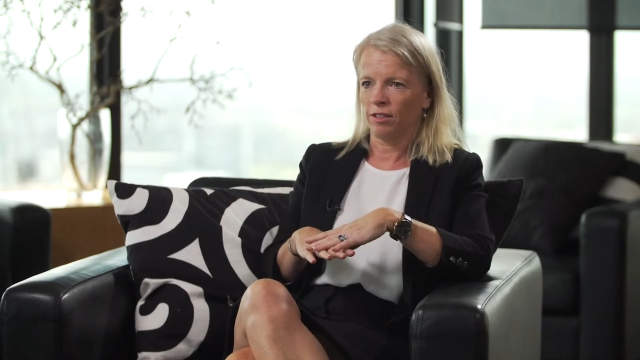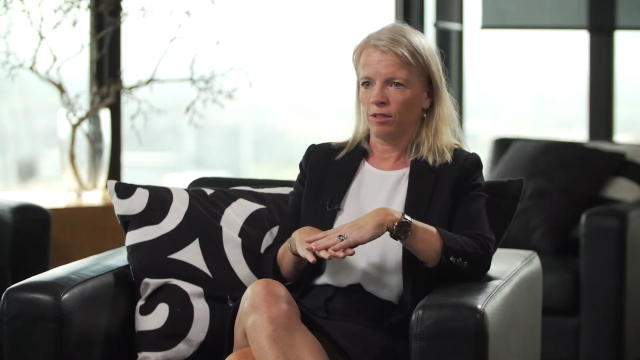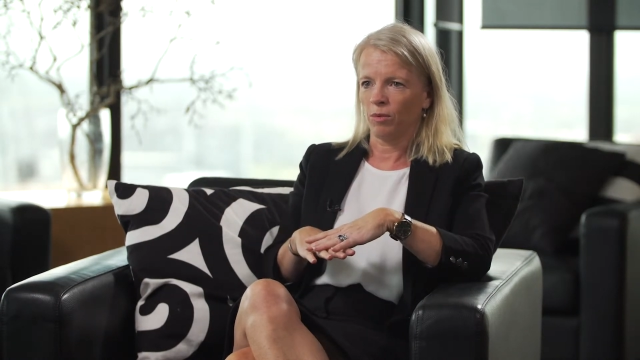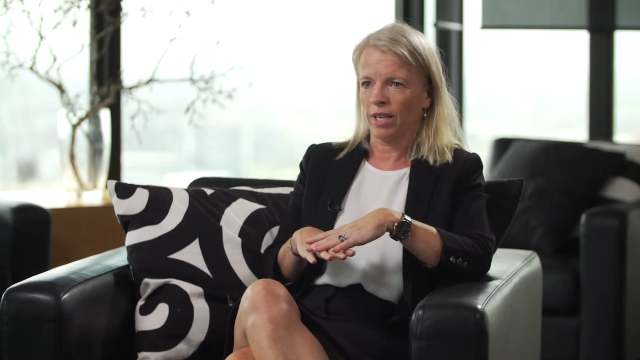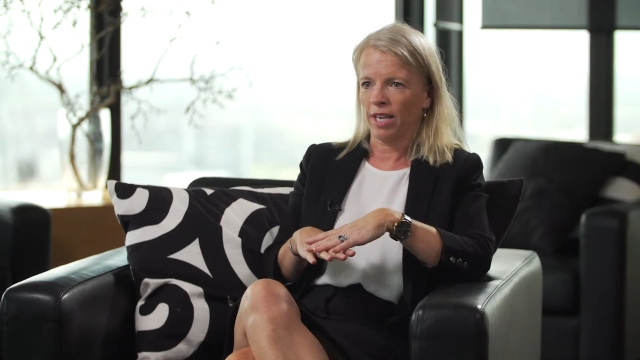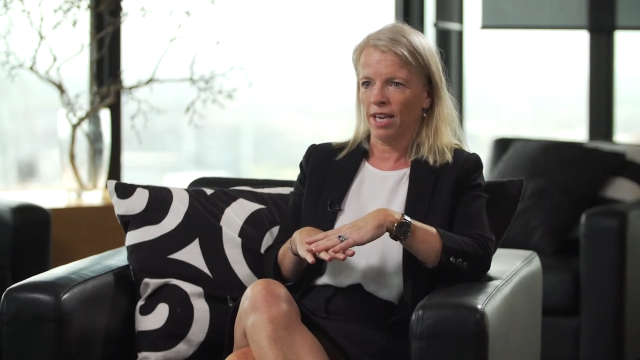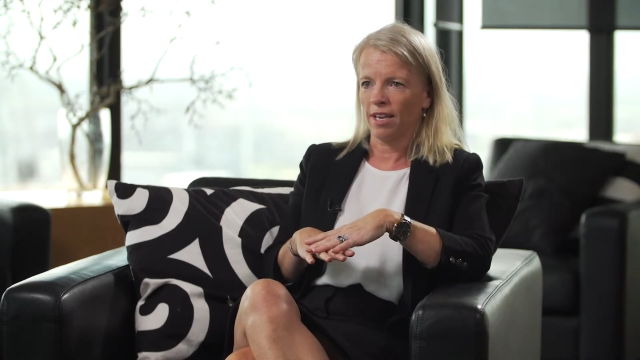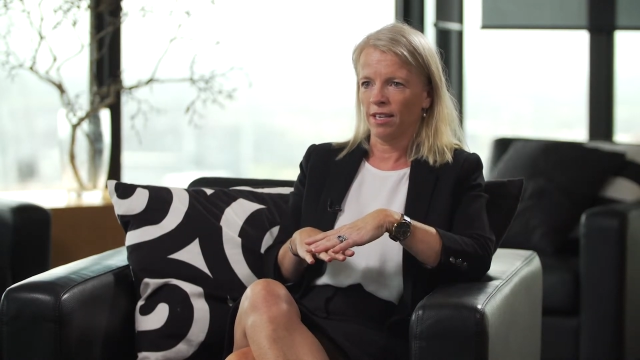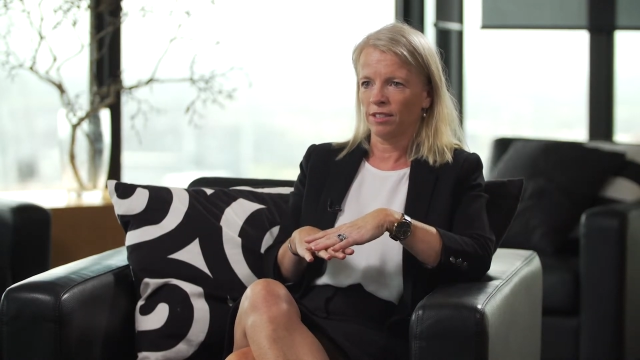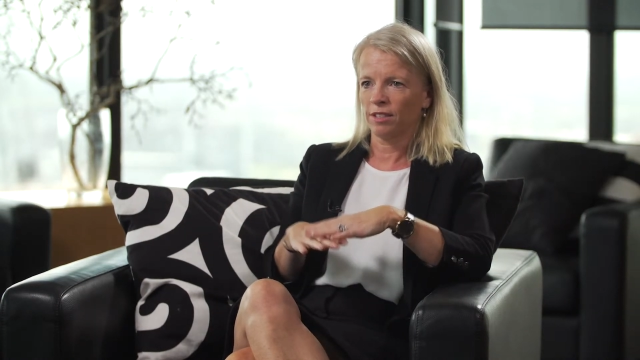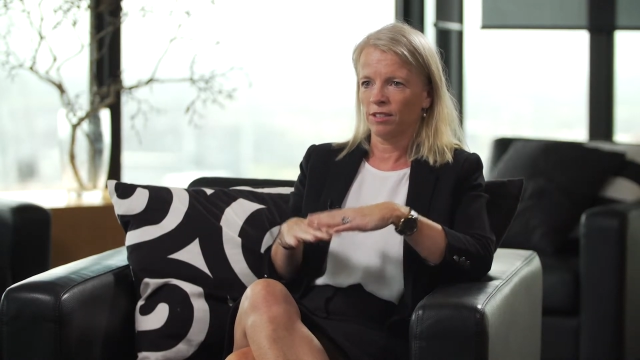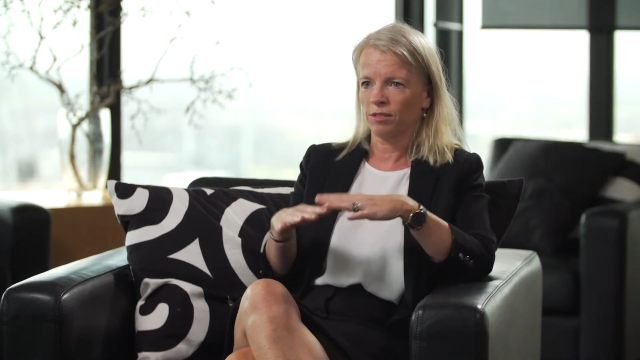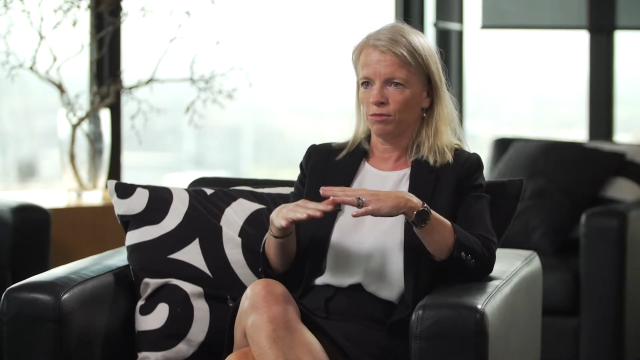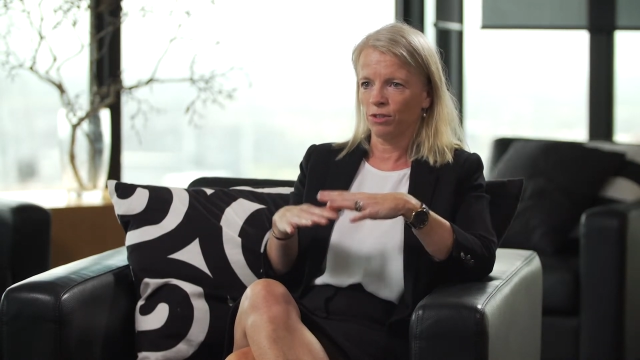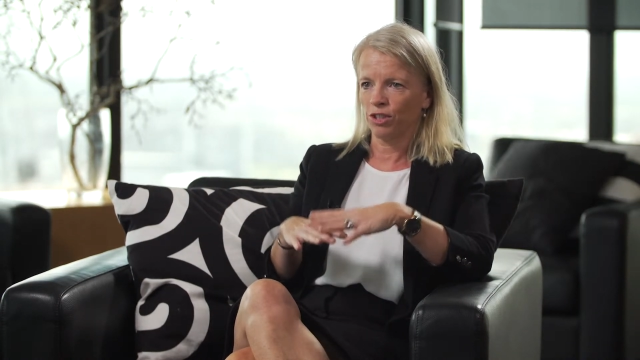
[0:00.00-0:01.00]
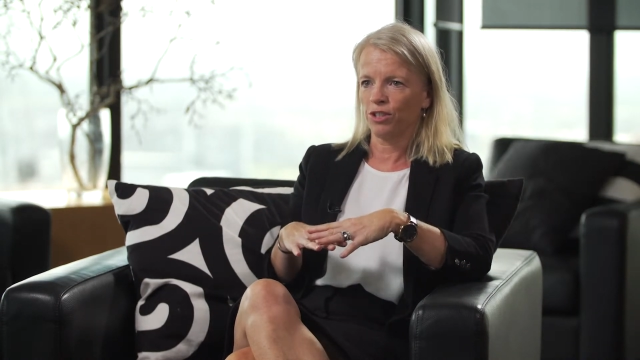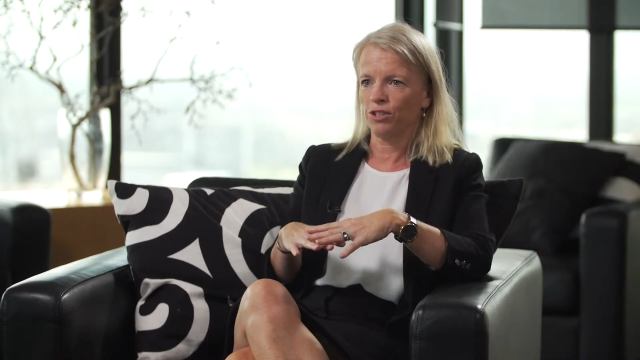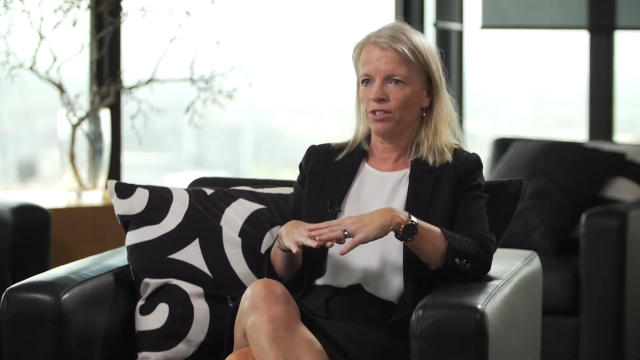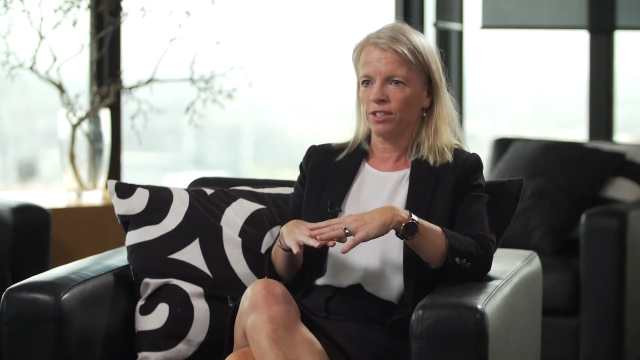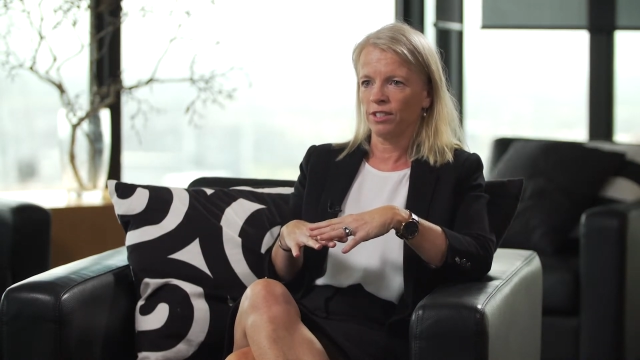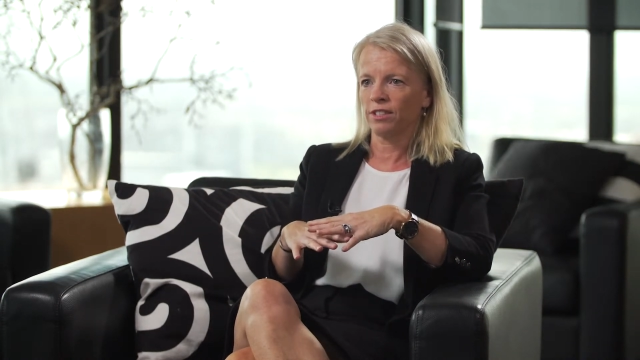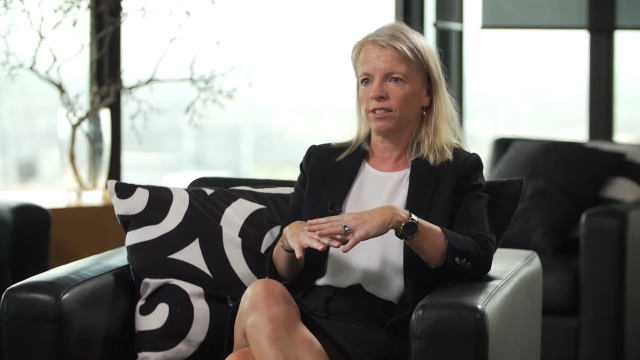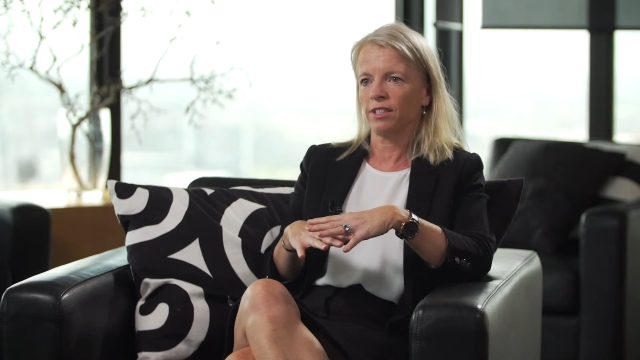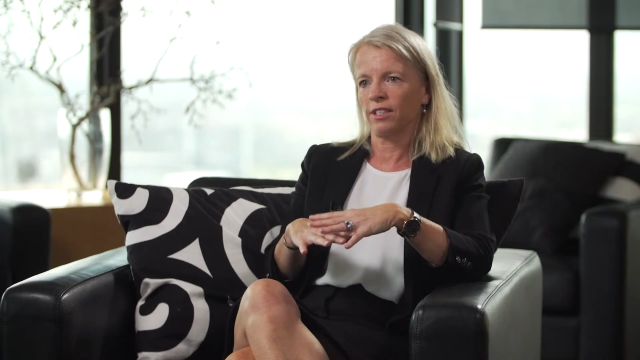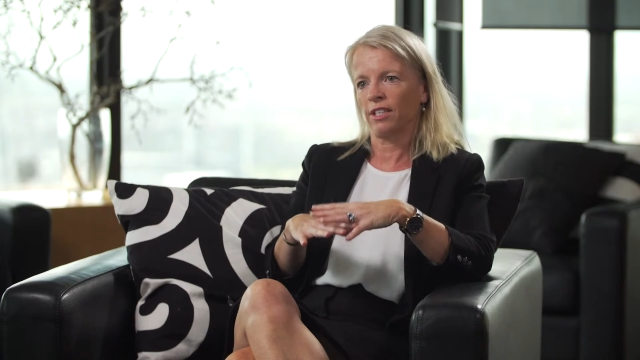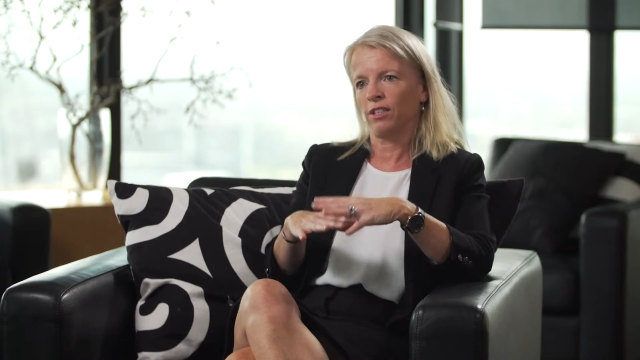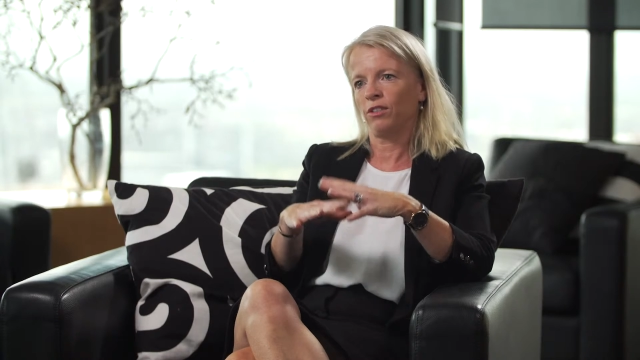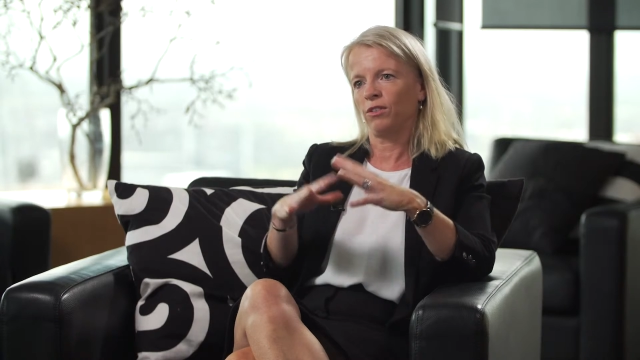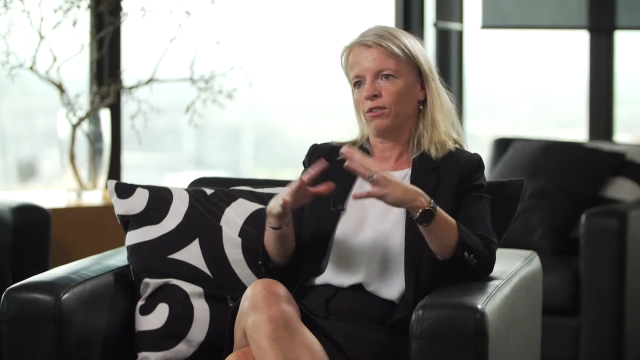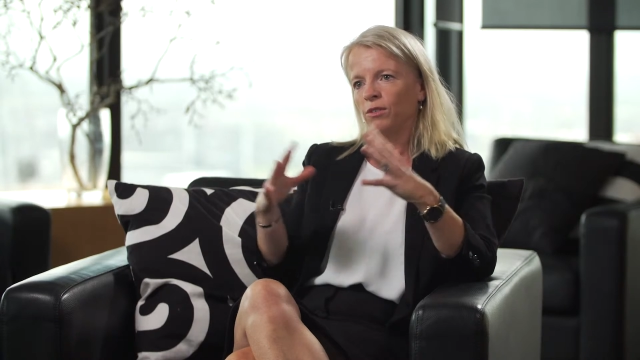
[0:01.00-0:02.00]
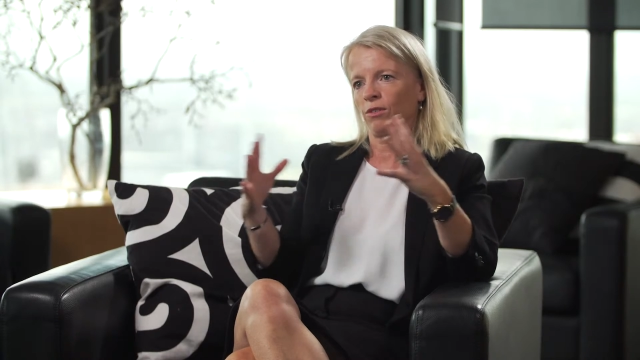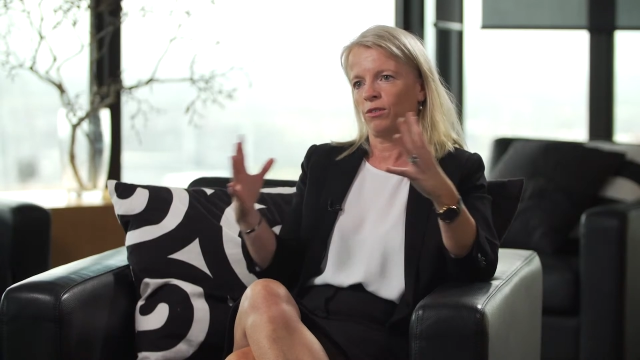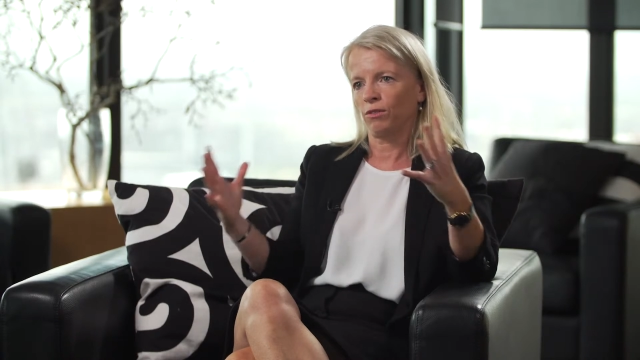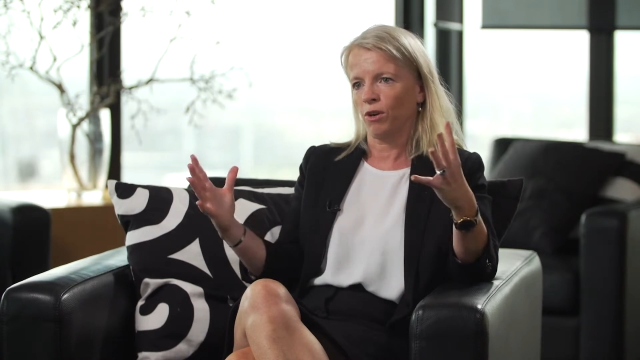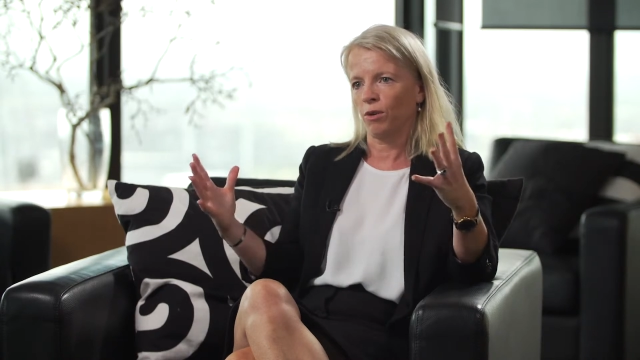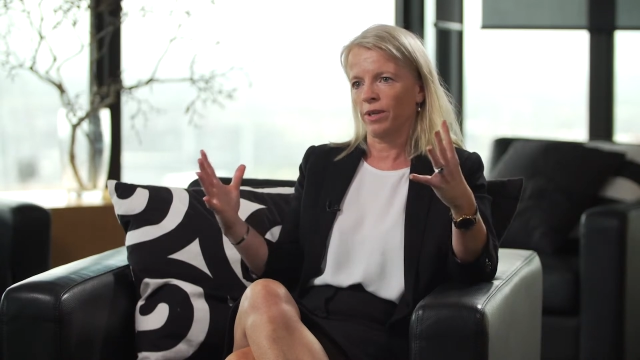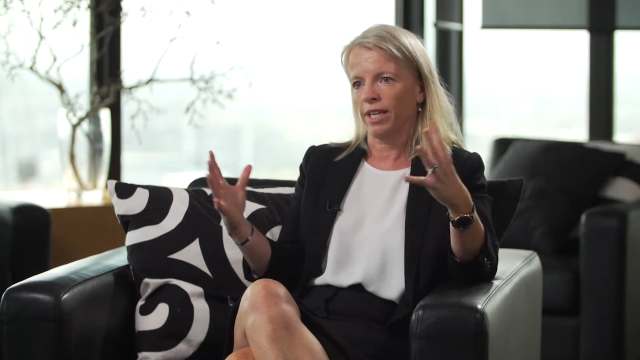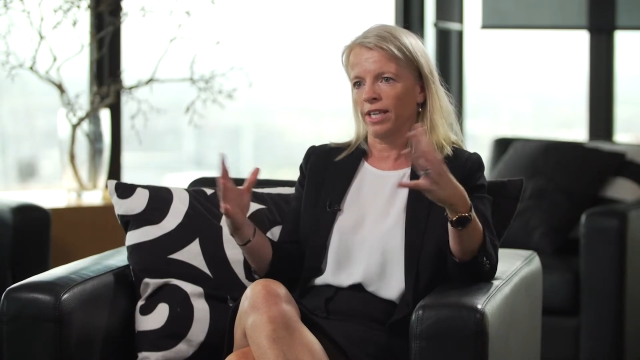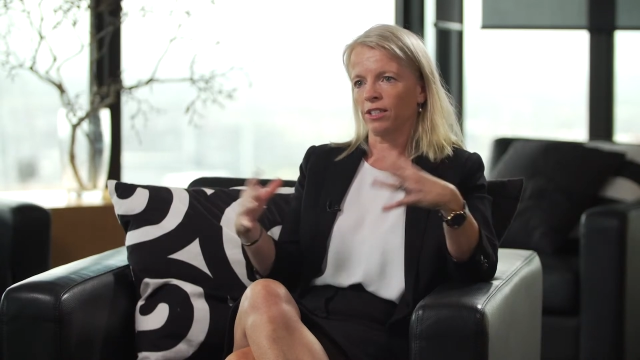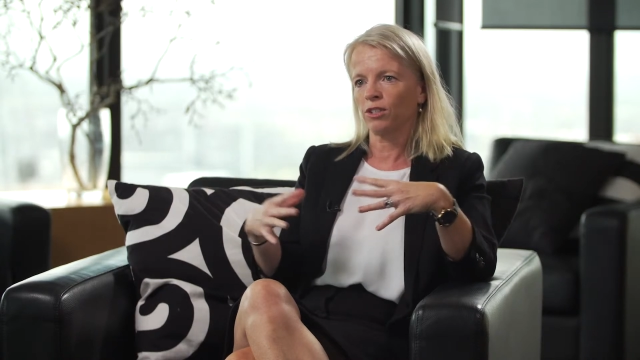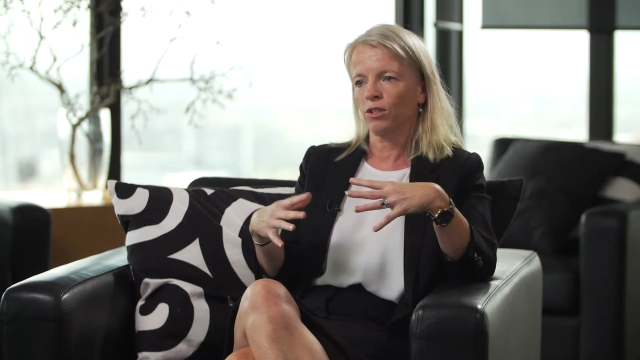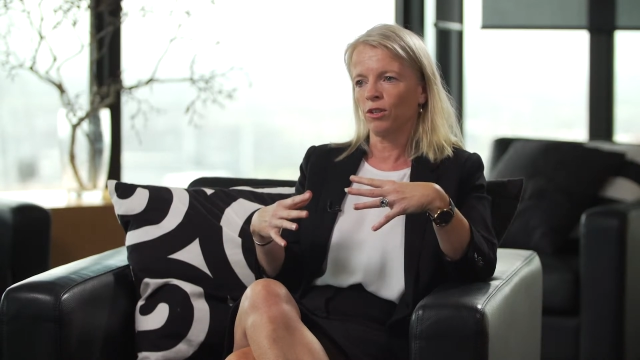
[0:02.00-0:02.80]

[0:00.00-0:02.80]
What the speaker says: The warehouse reduces and then you grow again.